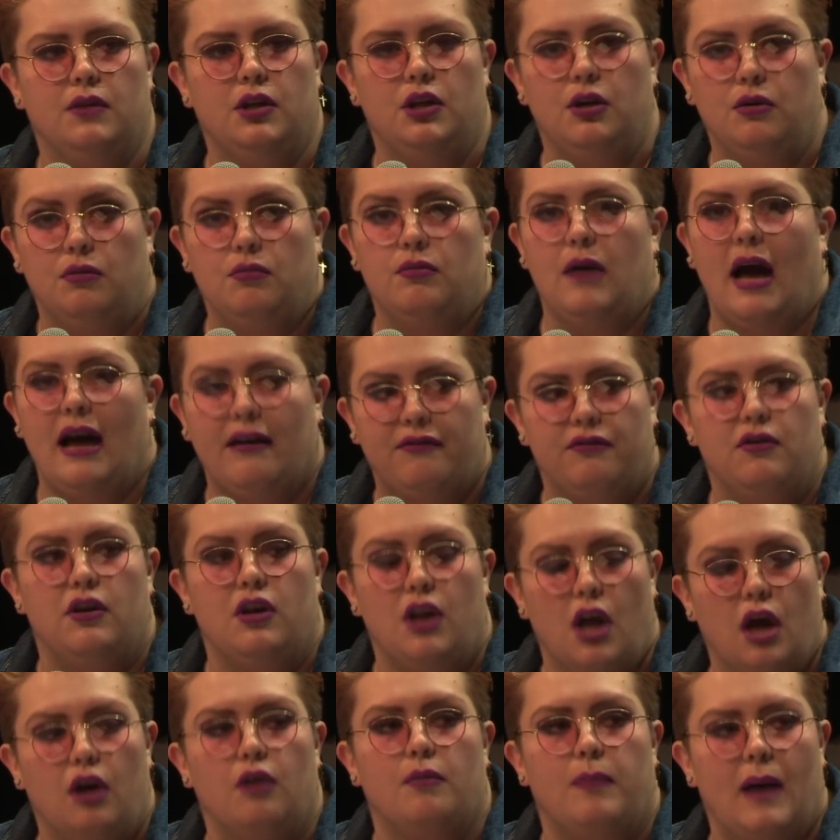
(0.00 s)
You have
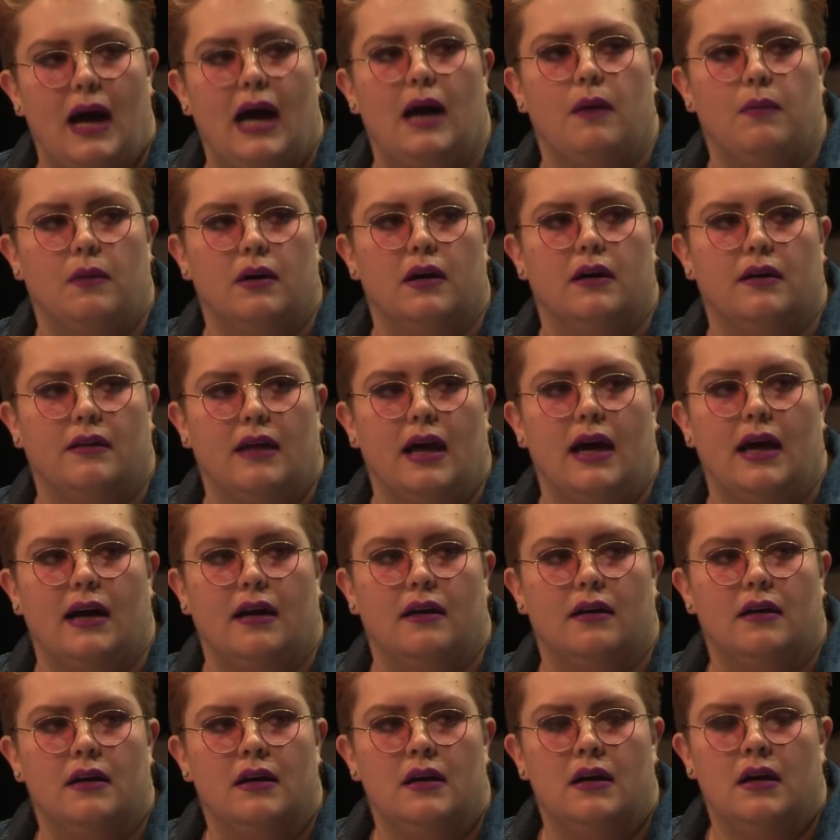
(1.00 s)
no power
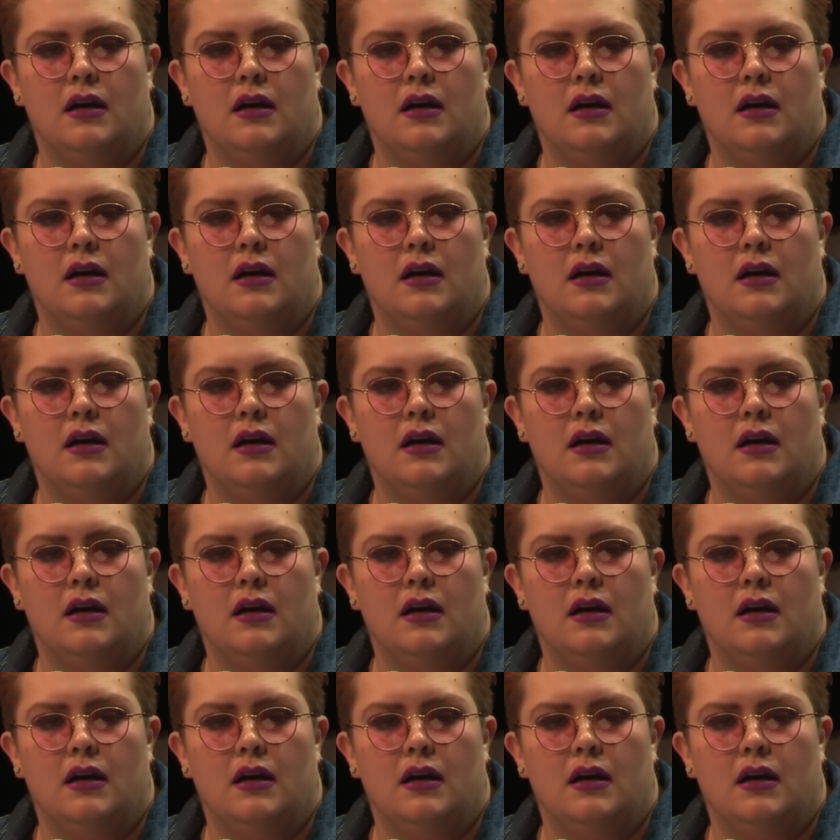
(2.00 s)
there.